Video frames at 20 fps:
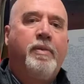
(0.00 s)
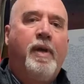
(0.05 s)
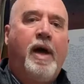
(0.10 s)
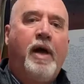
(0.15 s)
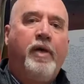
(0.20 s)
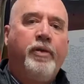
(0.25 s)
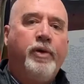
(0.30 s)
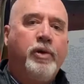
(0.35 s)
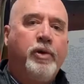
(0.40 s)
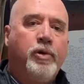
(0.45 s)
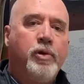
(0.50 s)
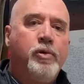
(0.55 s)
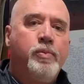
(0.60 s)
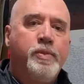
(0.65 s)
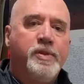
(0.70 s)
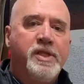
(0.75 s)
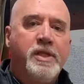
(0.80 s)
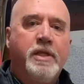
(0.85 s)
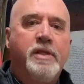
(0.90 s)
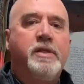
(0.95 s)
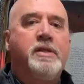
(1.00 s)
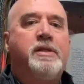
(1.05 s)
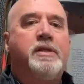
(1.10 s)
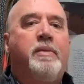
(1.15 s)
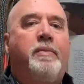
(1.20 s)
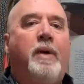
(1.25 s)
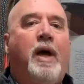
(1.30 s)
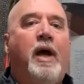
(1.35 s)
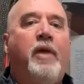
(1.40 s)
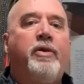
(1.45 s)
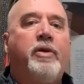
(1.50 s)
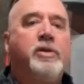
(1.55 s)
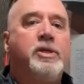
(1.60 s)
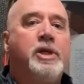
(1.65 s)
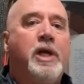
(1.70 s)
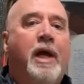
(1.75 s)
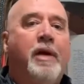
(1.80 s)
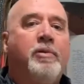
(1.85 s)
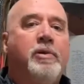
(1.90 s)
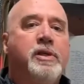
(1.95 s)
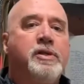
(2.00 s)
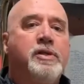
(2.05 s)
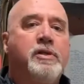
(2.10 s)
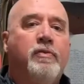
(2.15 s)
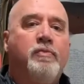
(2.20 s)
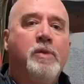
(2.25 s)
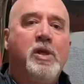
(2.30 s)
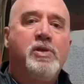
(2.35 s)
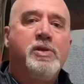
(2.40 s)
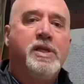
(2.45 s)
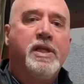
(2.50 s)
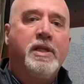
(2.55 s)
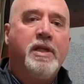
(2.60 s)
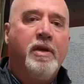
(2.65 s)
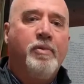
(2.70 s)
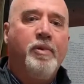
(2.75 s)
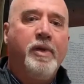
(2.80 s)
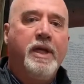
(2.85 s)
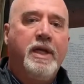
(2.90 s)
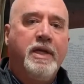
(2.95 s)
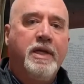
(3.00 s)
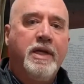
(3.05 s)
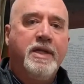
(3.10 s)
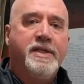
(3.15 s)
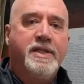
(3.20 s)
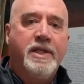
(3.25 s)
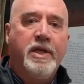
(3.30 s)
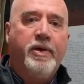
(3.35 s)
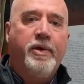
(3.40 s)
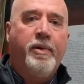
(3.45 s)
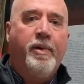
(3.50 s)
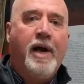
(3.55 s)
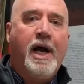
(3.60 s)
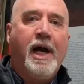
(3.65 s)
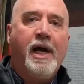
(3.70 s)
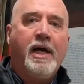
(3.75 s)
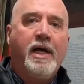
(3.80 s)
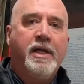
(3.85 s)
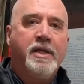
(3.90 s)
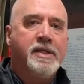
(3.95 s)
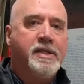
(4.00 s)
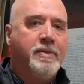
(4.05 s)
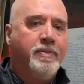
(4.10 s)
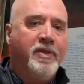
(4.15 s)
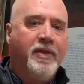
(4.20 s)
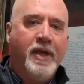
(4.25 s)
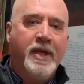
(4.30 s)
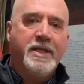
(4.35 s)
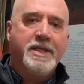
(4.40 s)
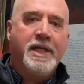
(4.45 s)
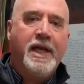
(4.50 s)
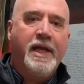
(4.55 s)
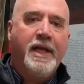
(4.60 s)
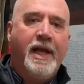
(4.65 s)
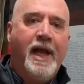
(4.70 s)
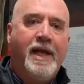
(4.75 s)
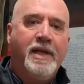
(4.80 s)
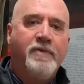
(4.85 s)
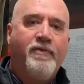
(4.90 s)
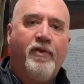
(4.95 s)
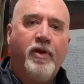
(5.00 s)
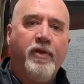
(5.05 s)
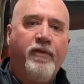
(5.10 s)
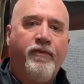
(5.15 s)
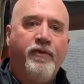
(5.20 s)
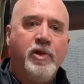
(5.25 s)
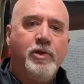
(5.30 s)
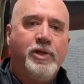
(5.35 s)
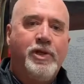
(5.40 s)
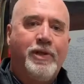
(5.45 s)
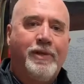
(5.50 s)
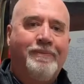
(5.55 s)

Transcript: other groups and some other genres of music that we consider rock and some things like that for the future.